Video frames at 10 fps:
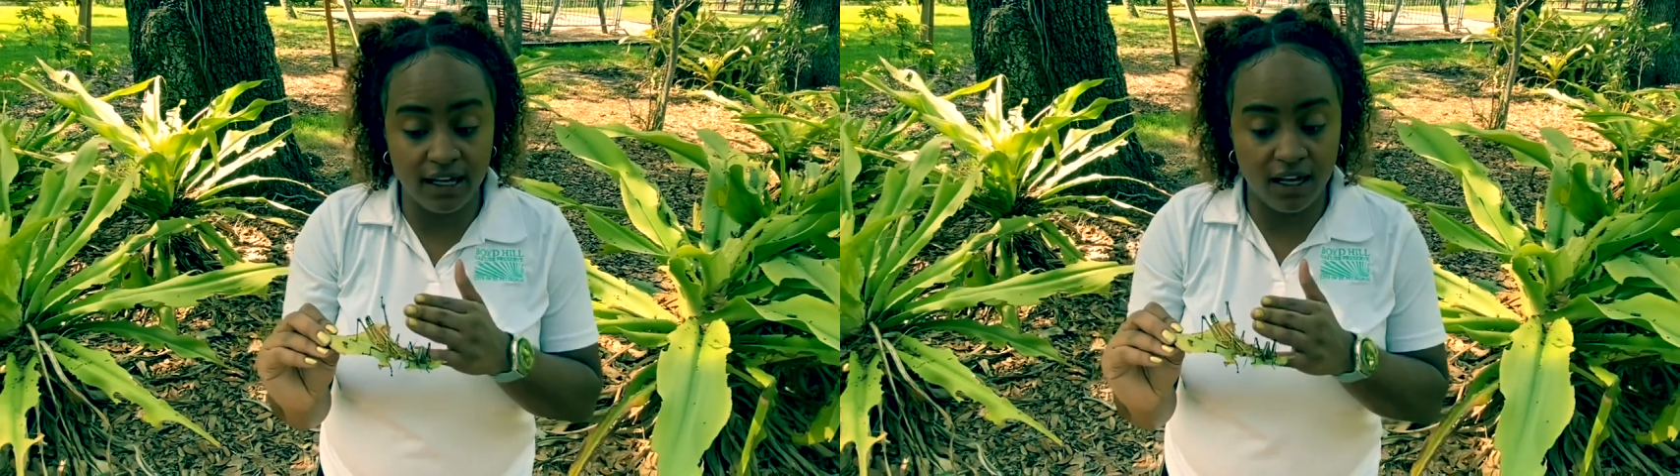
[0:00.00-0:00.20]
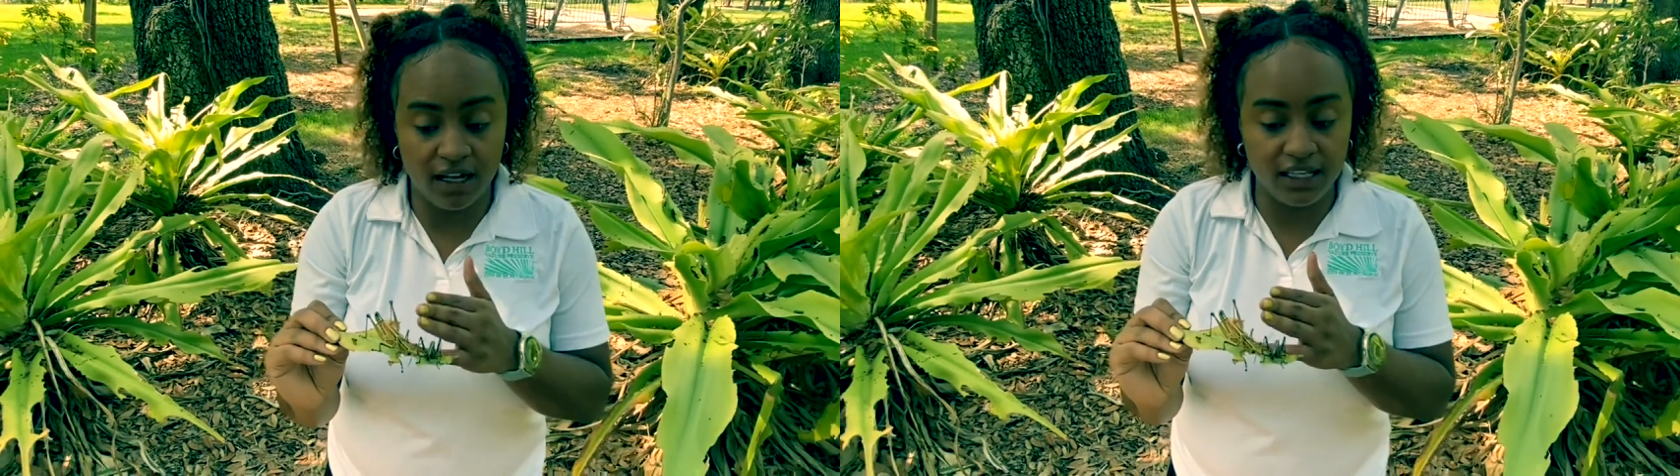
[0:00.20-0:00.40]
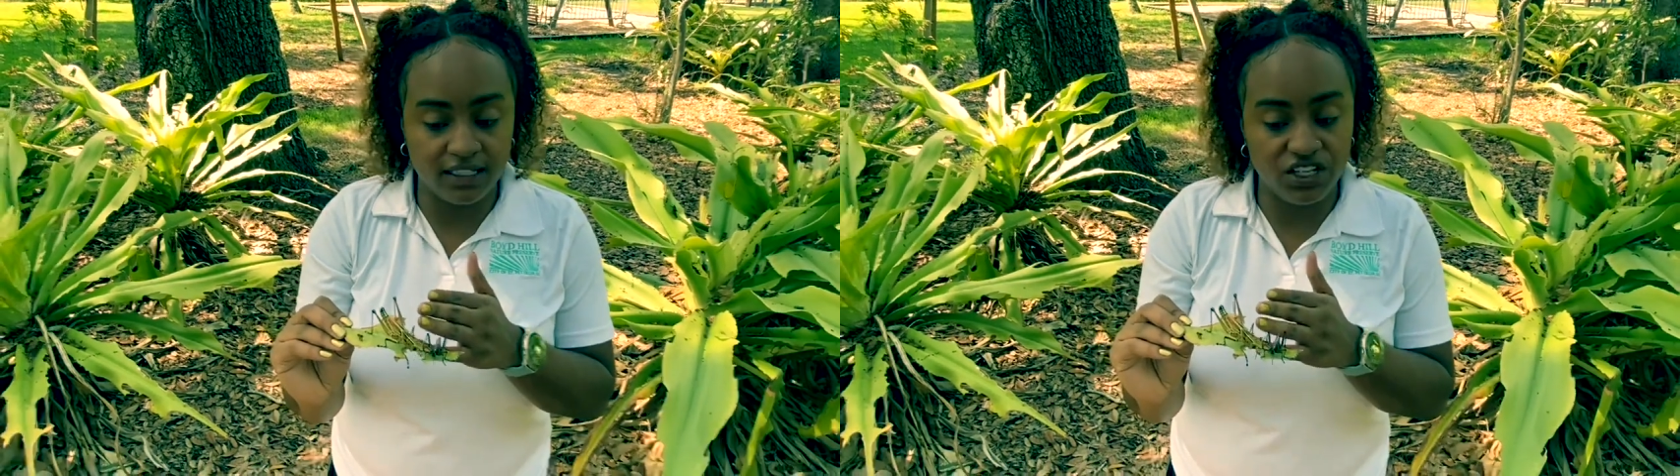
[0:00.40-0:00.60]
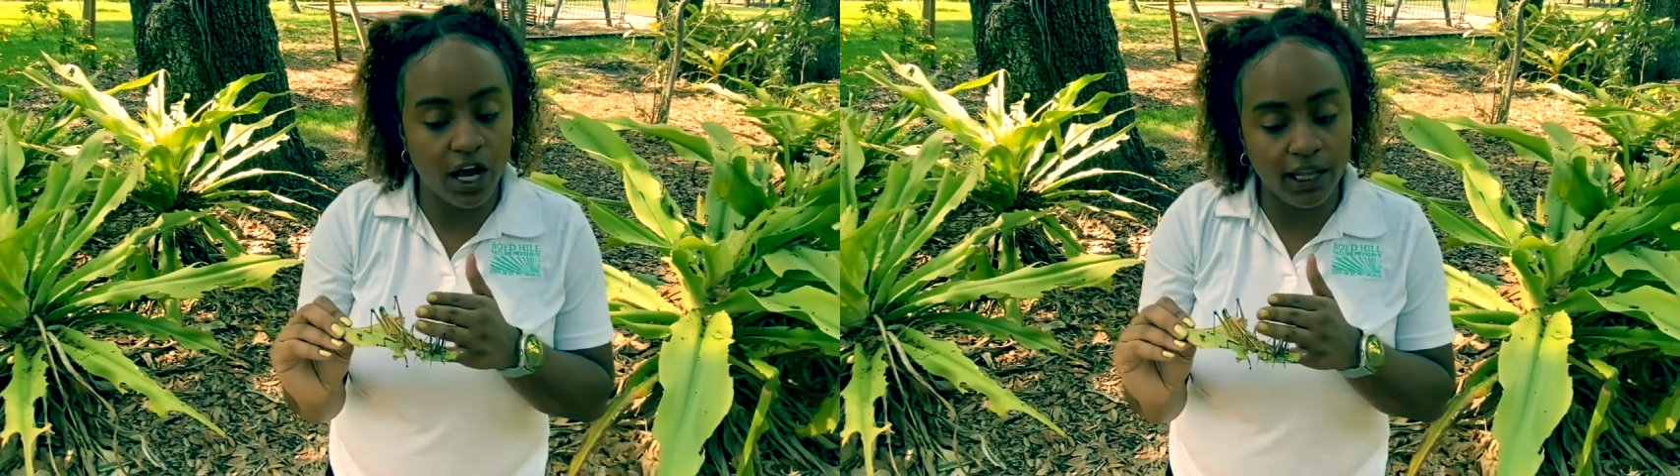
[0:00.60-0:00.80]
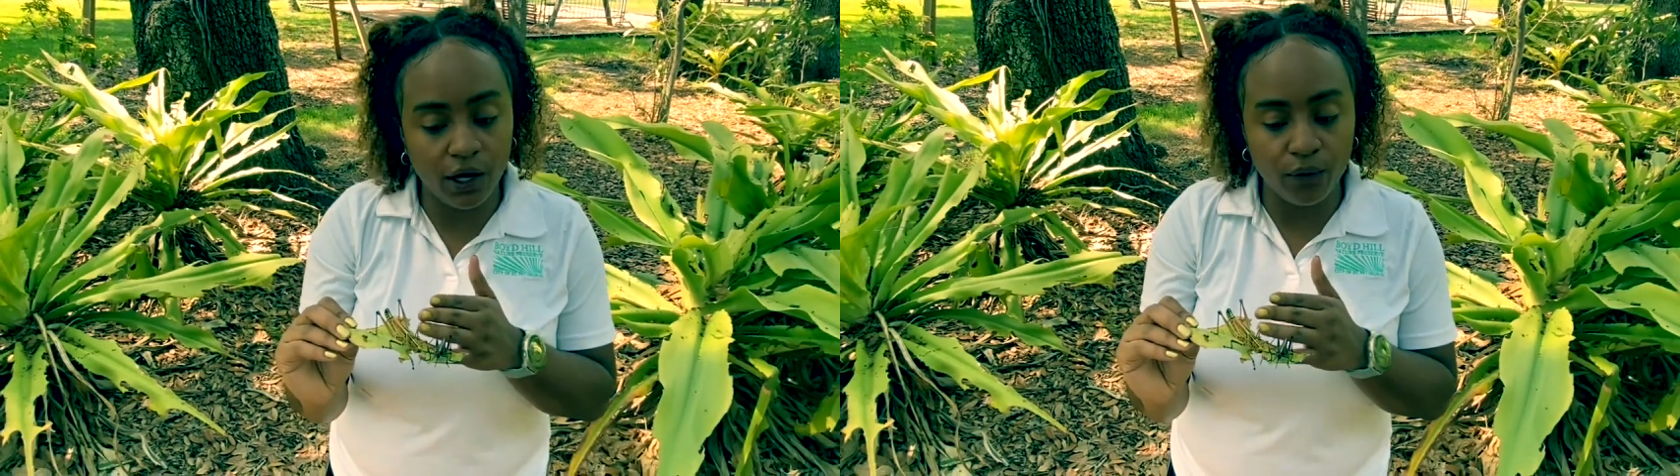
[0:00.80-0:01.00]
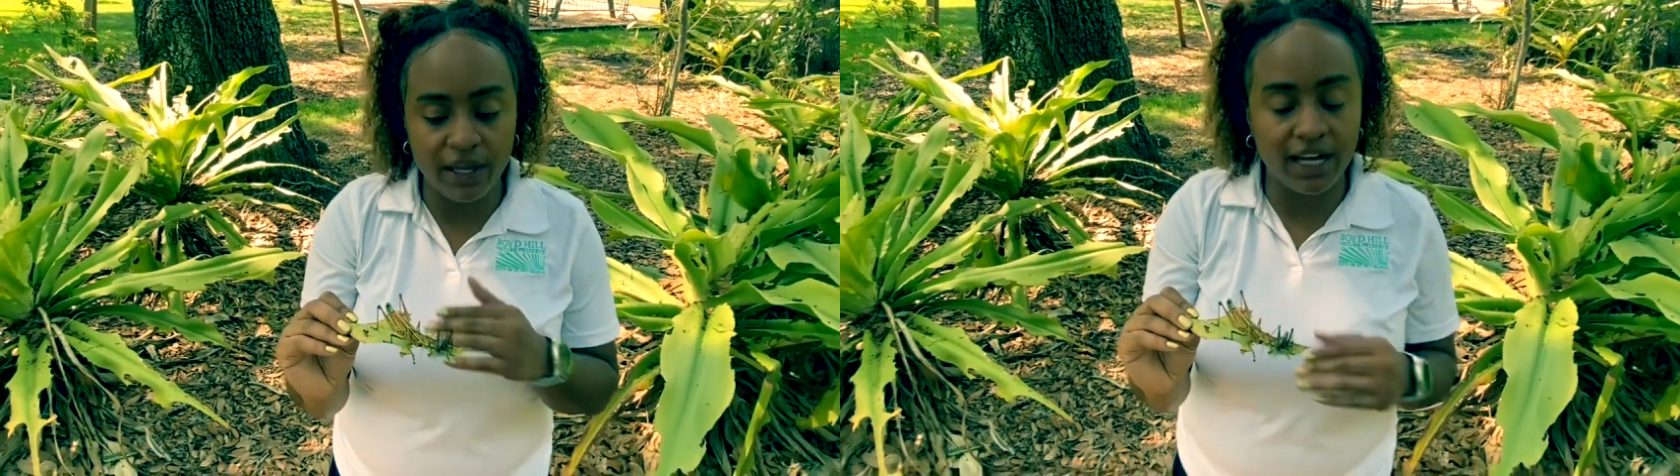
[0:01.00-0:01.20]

uh, this yellow. They